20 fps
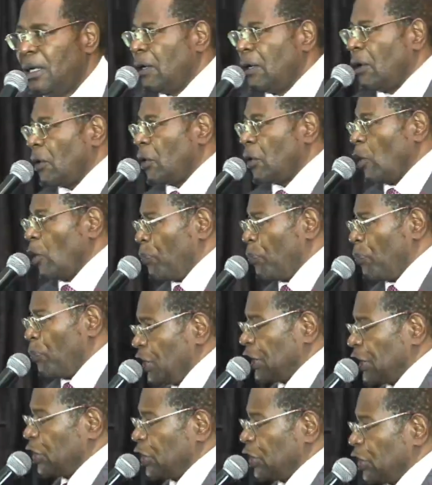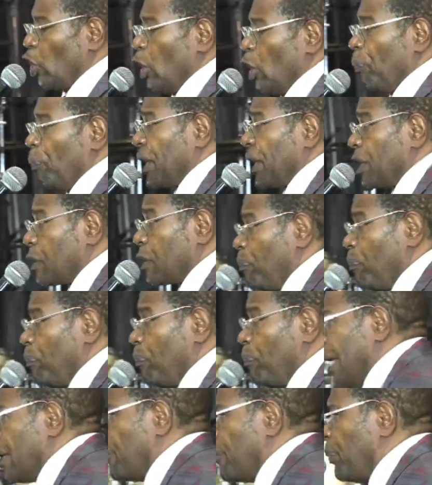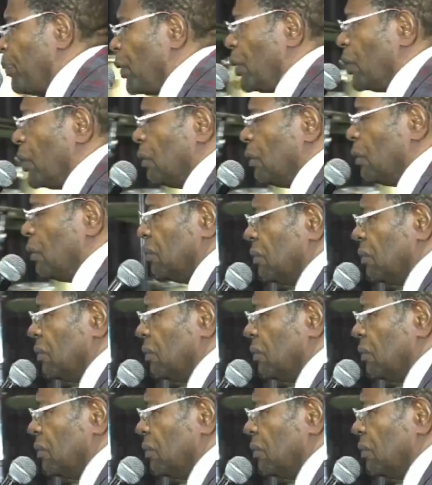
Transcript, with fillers: No preacher should open his Bible